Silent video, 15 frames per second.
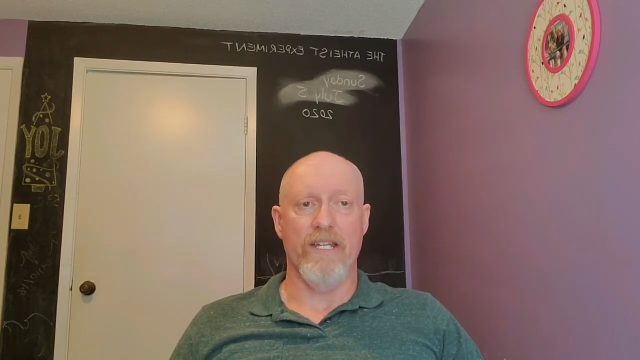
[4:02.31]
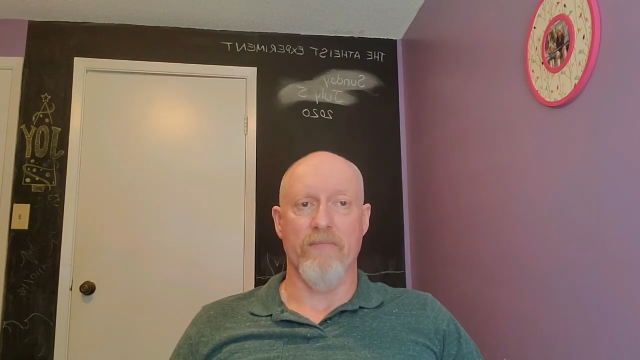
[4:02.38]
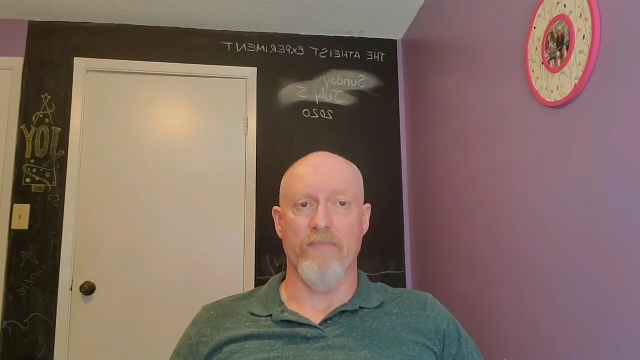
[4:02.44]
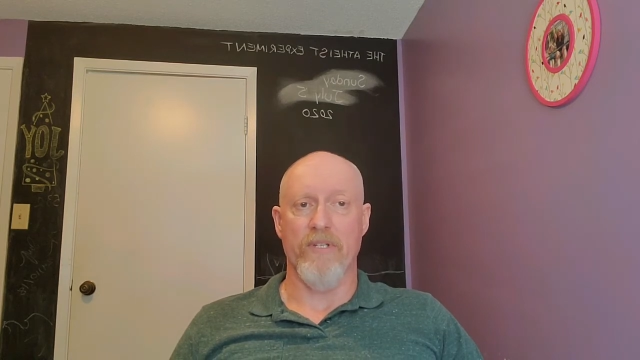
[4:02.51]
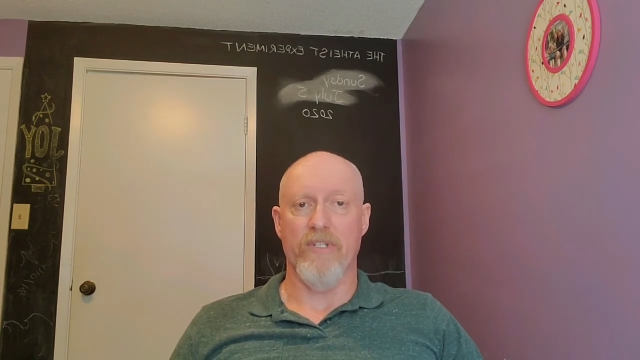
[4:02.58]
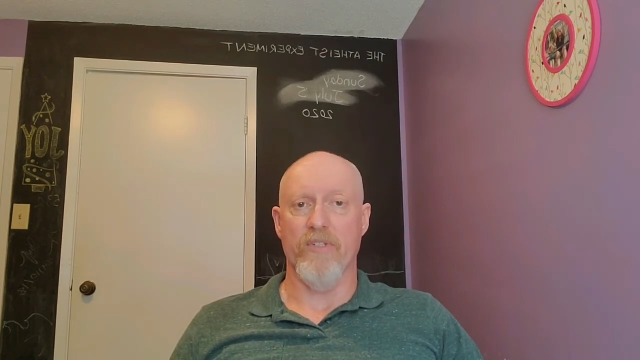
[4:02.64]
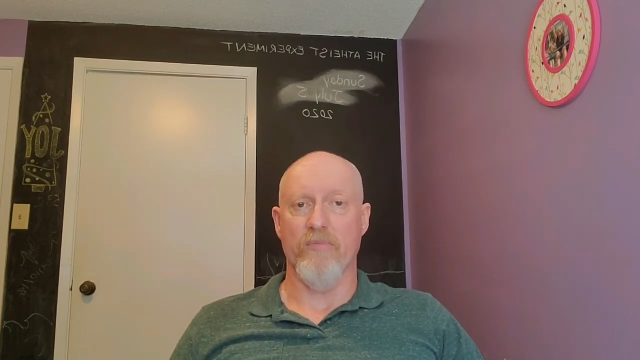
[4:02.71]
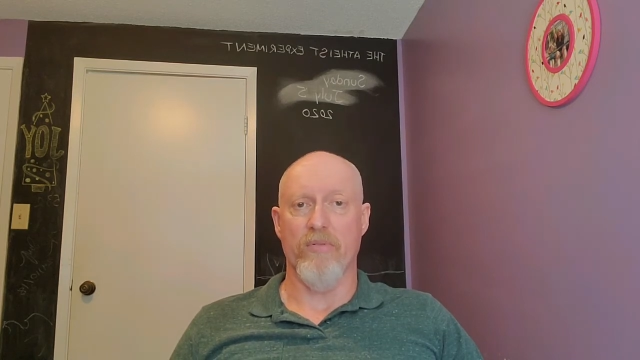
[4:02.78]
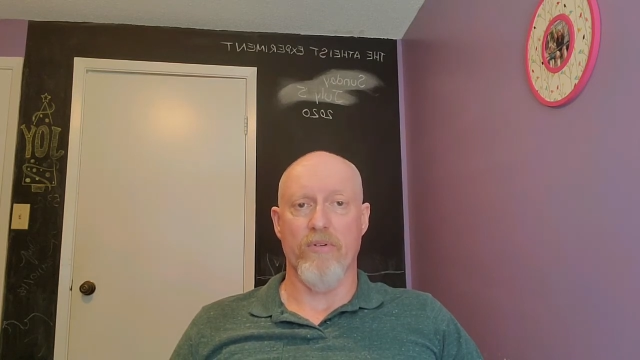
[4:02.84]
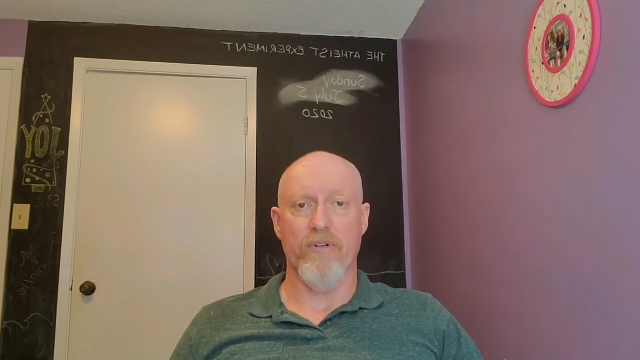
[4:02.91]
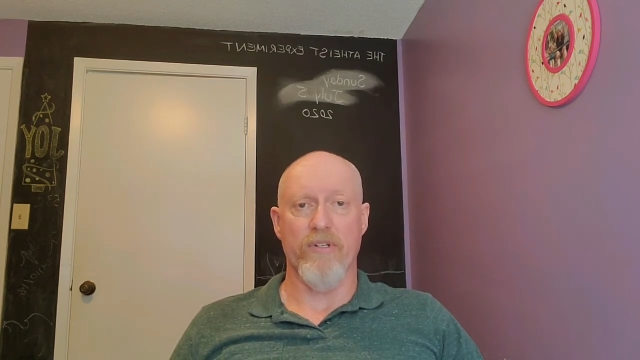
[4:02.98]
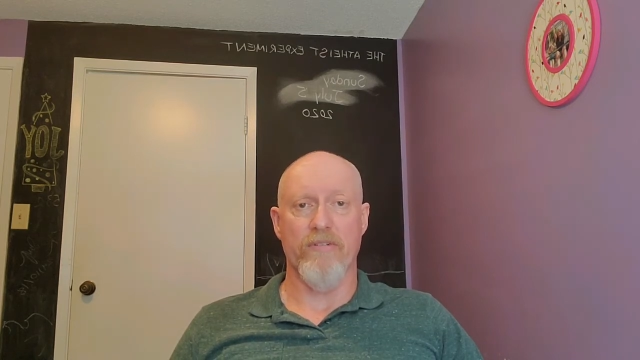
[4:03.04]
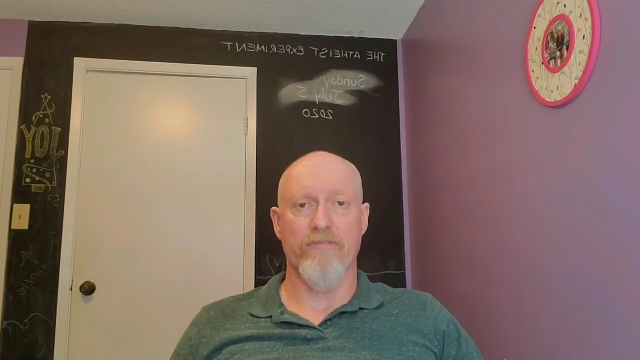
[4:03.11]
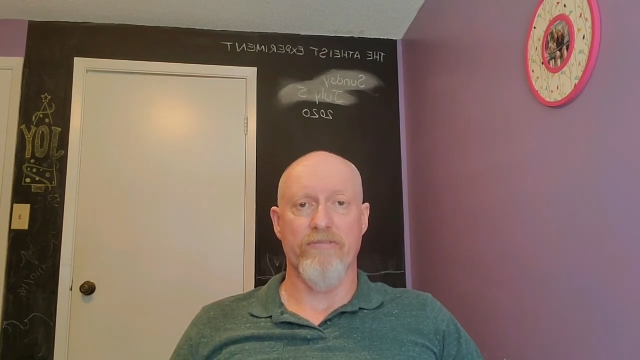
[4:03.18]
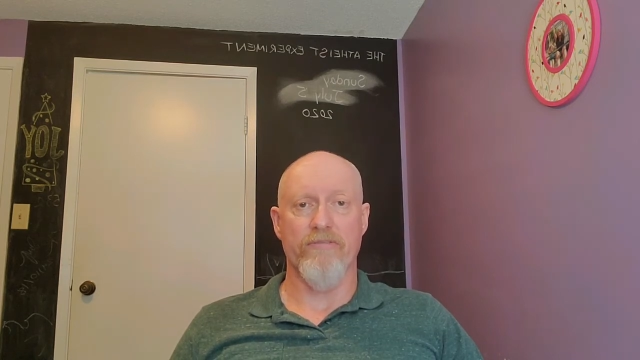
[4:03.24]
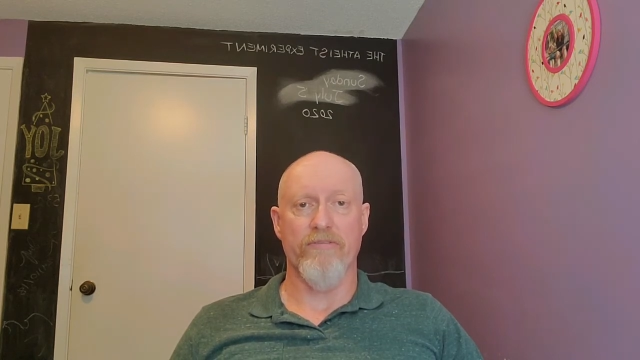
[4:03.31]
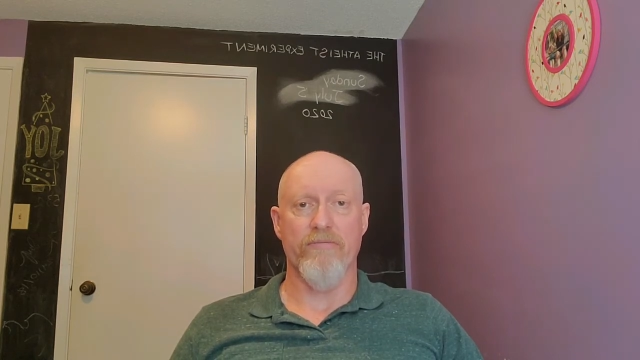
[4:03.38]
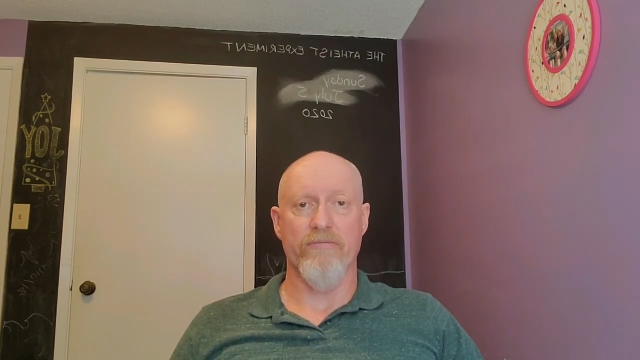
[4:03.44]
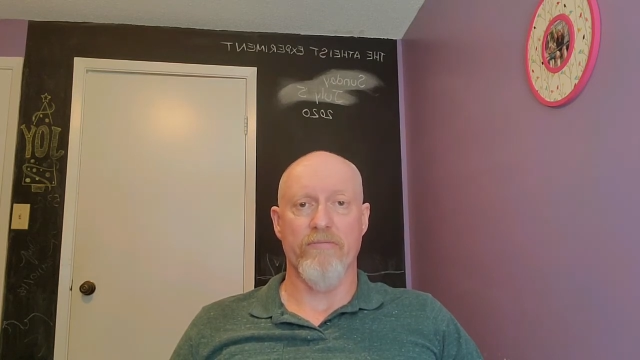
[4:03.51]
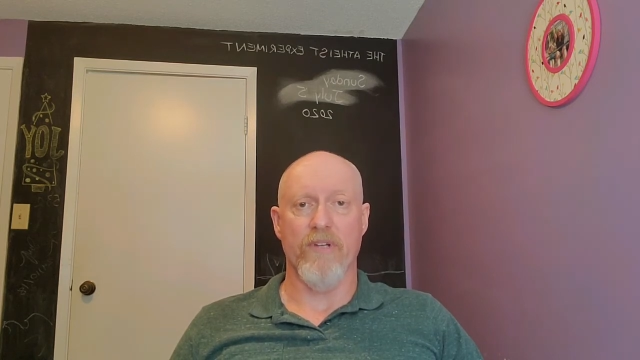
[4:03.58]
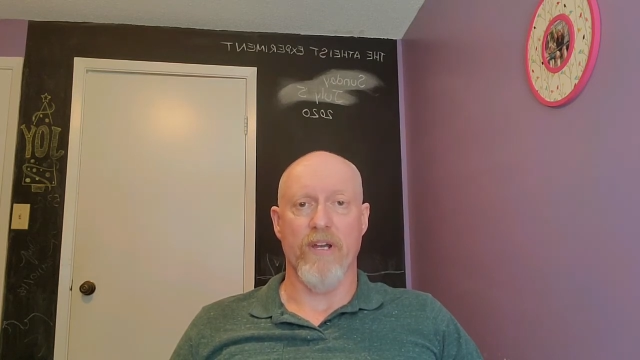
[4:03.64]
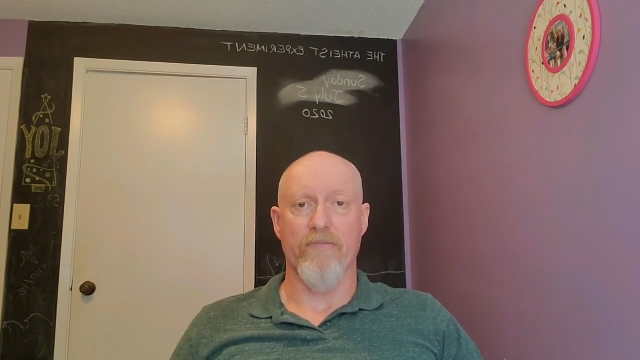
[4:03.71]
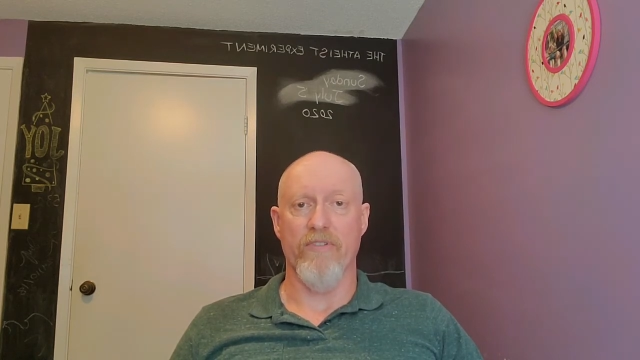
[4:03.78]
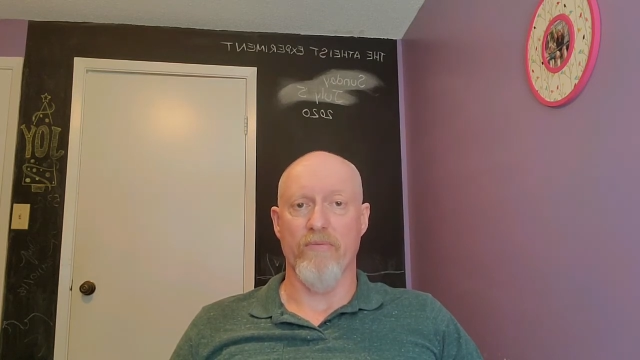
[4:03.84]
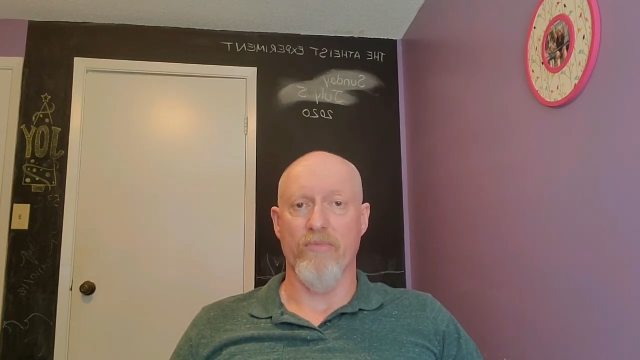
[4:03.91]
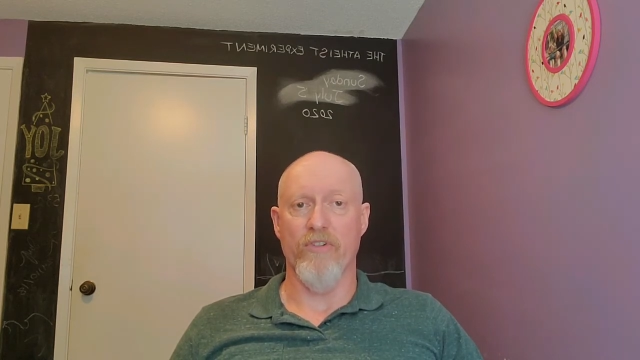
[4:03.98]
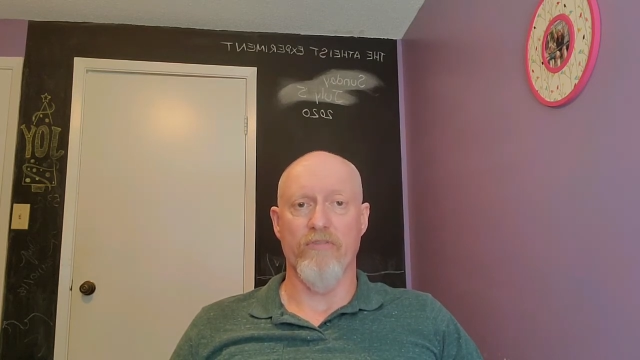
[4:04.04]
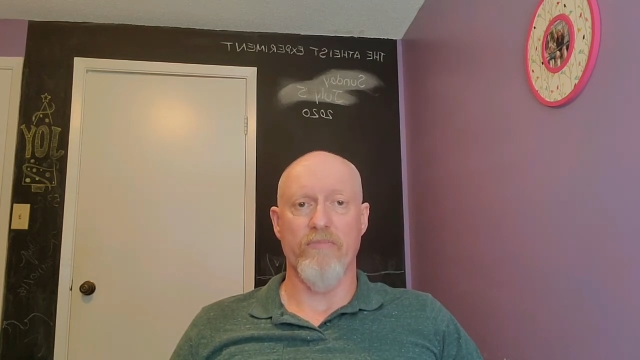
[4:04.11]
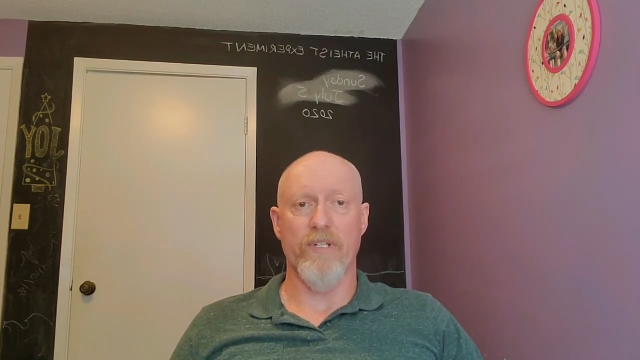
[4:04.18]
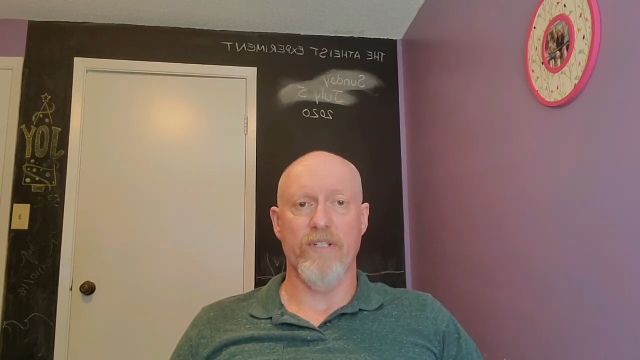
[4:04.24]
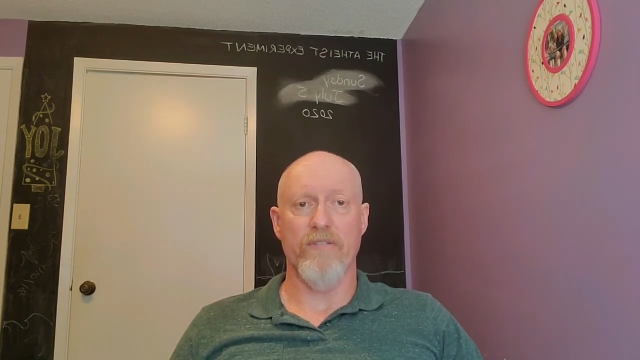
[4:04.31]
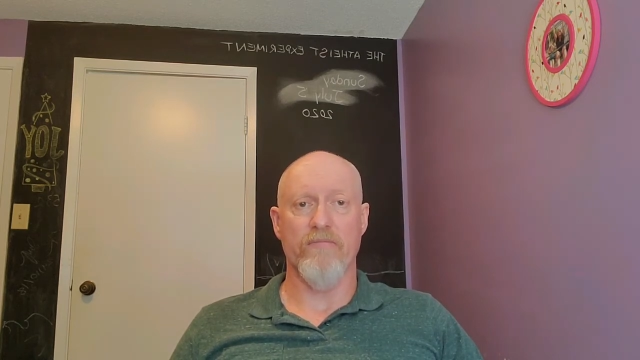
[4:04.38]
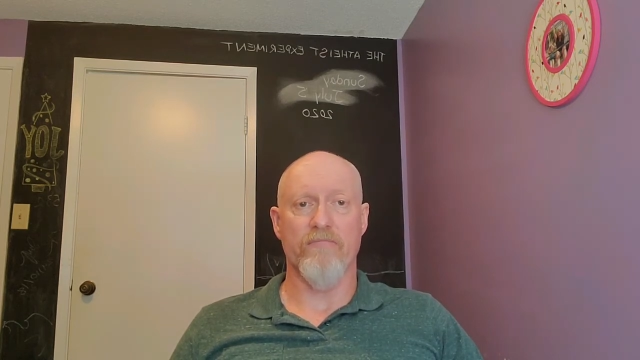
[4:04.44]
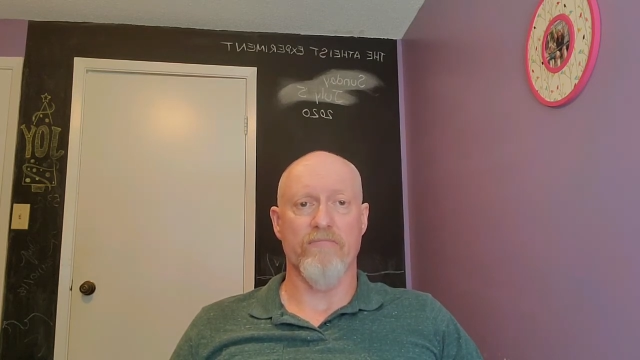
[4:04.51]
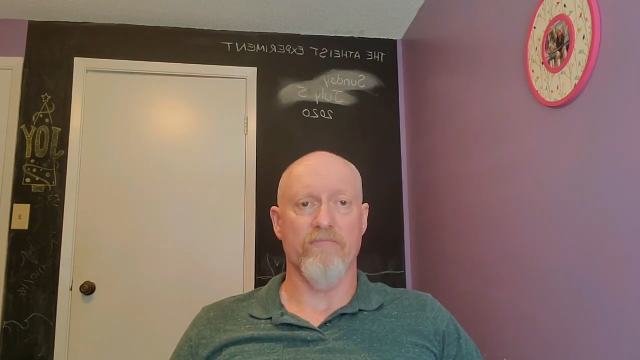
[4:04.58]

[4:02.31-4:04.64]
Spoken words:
can be supportive of the movement,